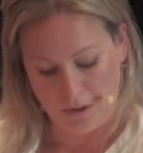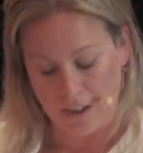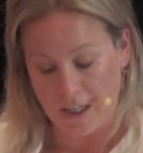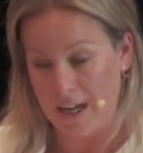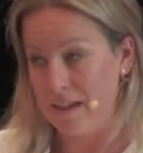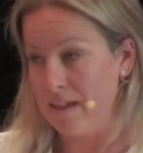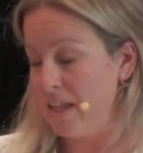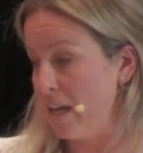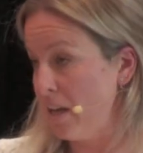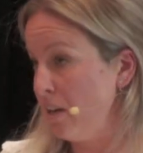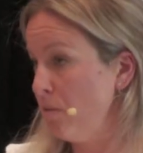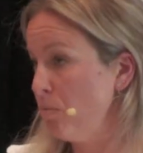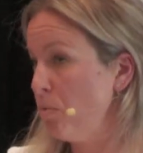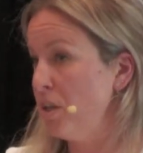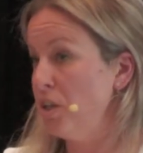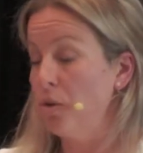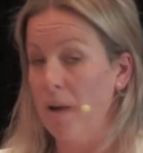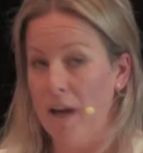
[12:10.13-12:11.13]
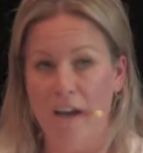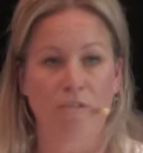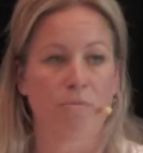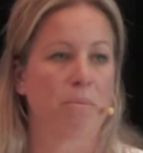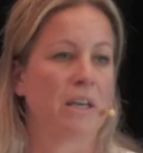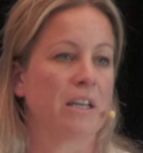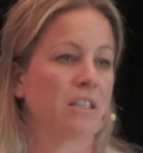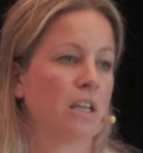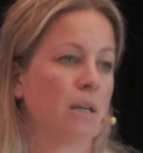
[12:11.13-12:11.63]
And then when you have
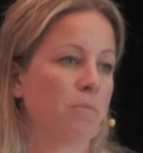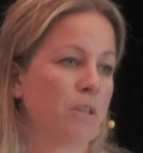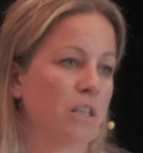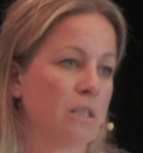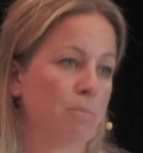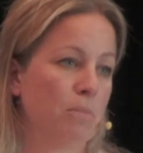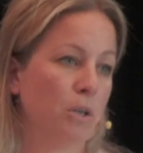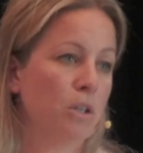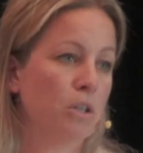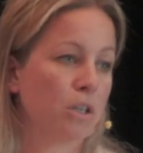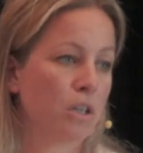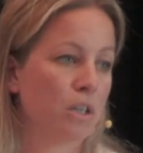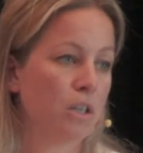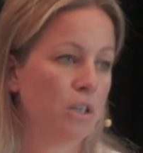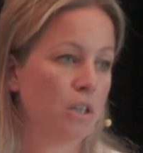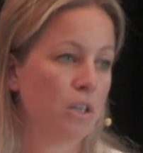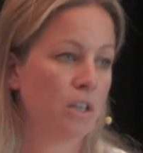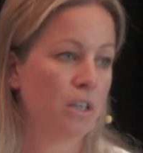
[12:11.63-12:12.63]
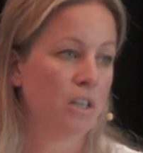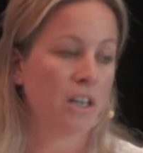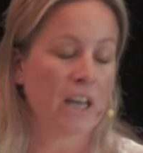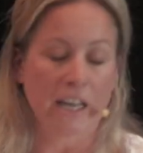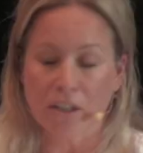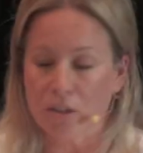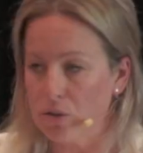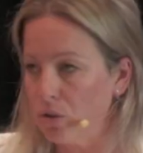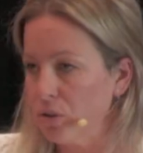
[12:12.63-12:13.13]
picked up this book
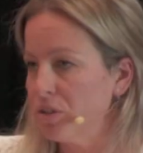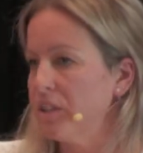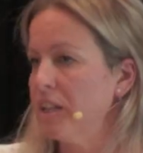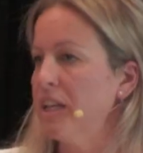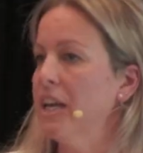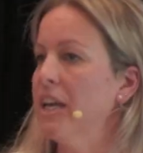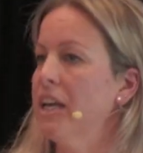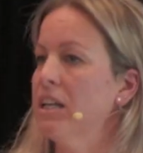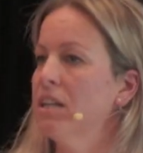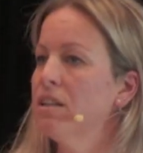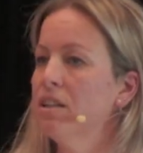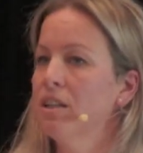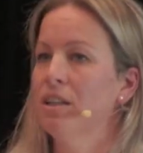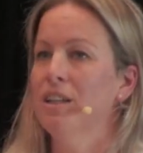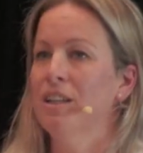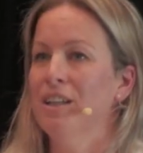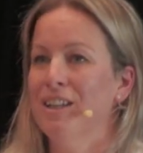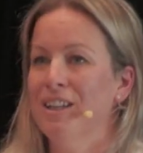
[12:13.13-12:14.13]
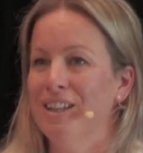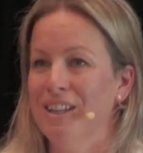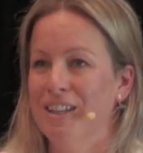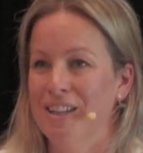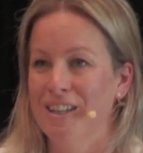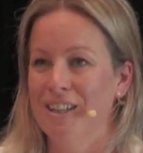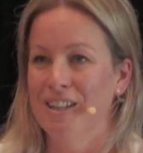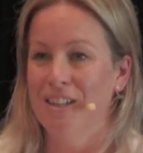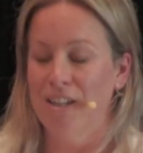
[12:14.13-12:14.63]
and got it in,
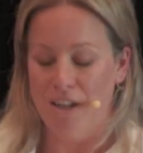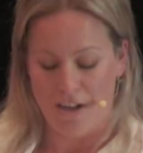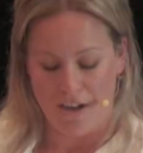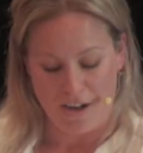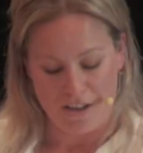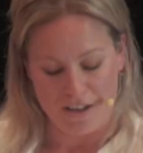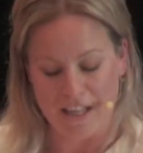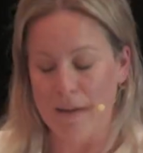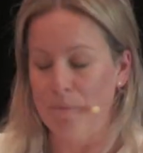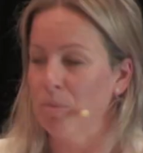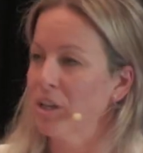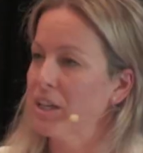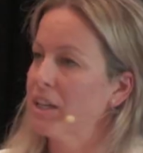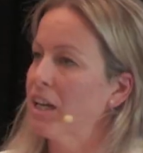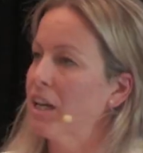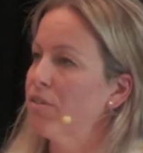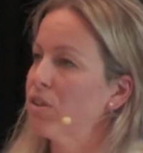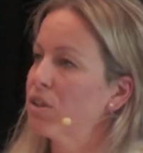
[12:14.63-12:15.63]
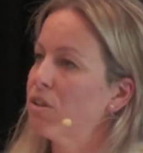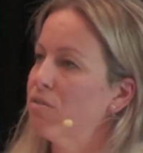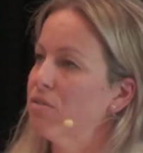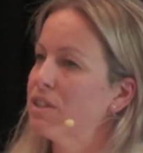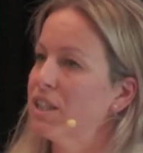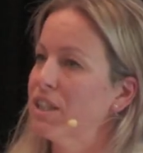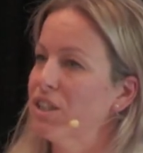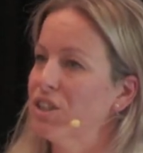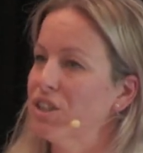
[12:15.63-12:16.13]
then we can have a
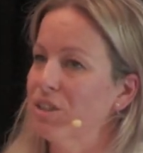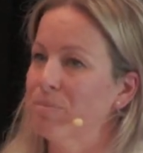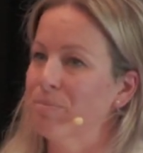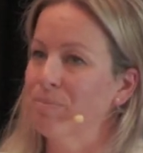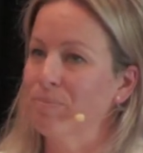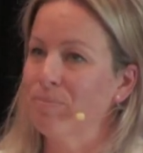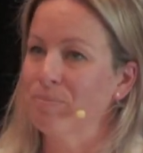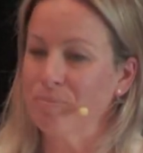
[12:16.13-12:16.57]
conversation.